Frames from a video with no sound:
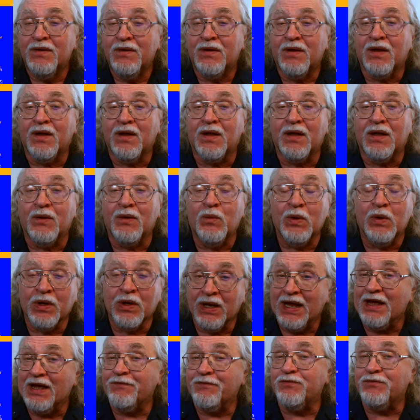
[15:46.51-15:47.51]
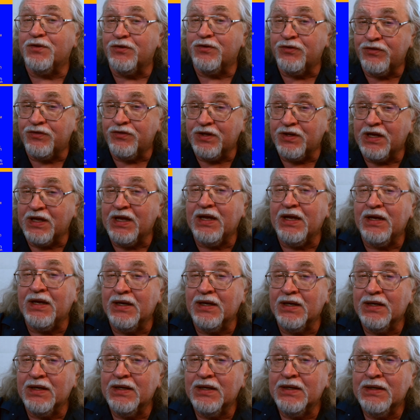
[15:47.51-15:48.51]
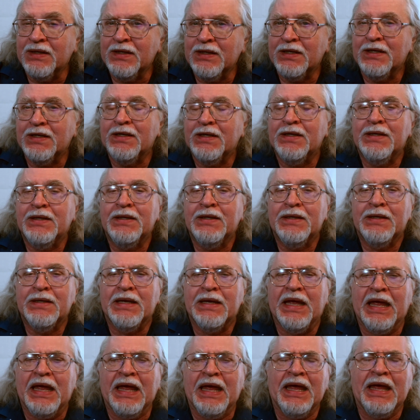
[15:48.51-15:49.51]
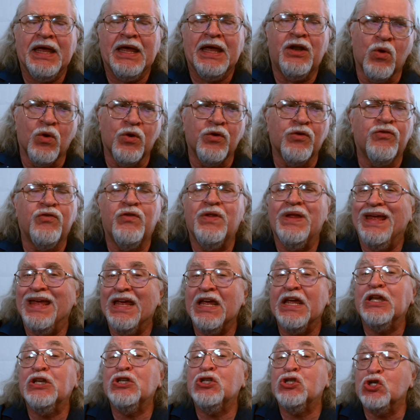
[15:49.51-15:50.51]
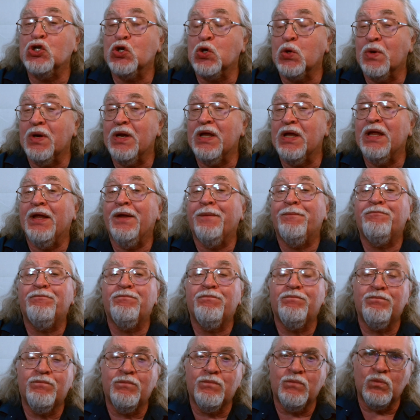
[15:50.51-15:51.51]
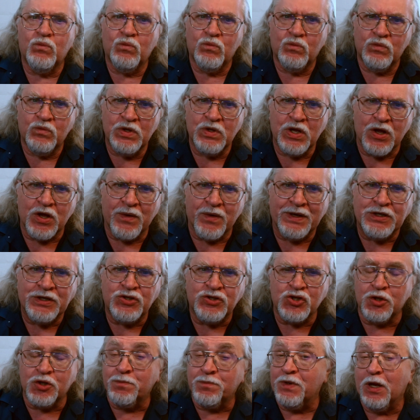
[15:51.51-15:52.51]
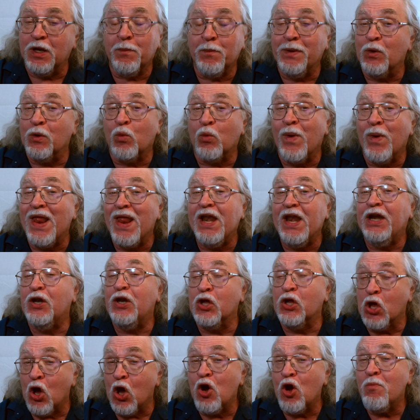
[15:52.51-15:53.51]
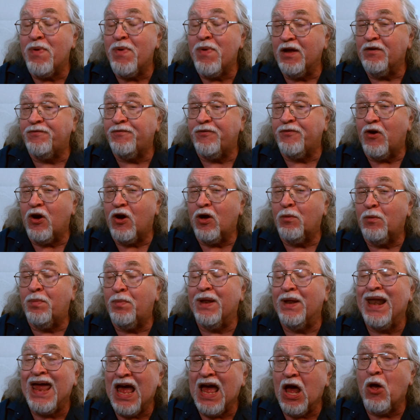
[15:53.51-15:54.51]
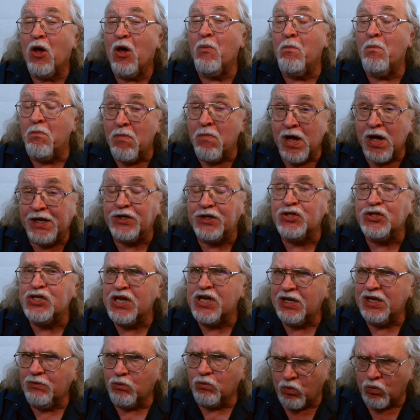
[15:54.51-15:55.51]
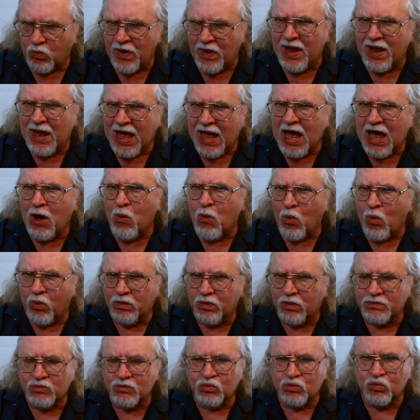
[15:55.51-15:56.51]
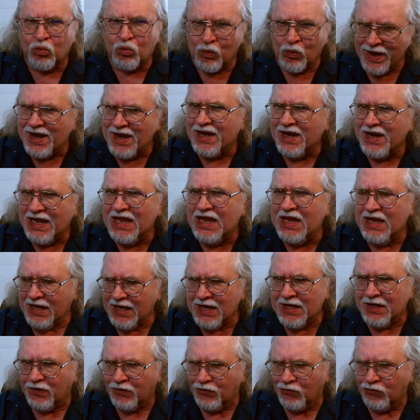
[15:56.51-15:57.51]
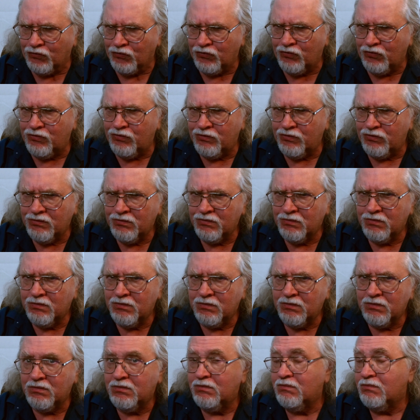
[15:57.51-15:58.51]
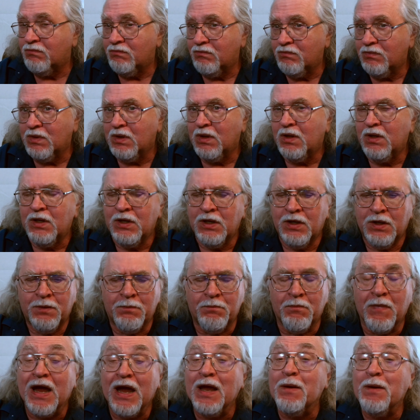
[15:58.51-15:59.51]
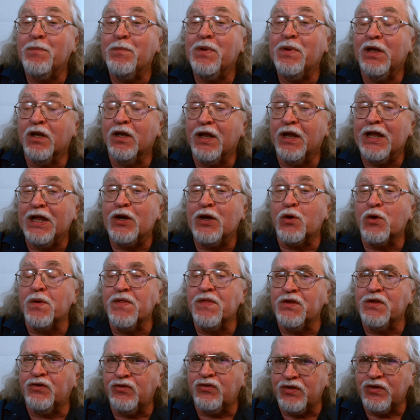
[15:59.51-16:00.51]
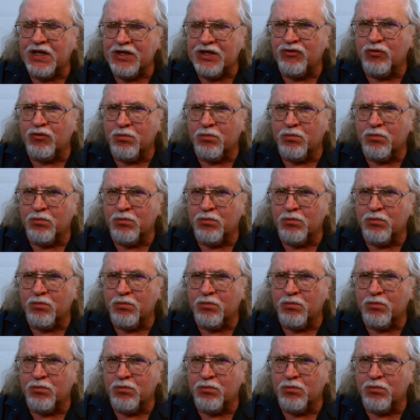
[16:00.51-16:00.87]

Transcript: We'll have to see. And of course, the injury, he'll be ready to go by fall, but how ready he is might be later in the season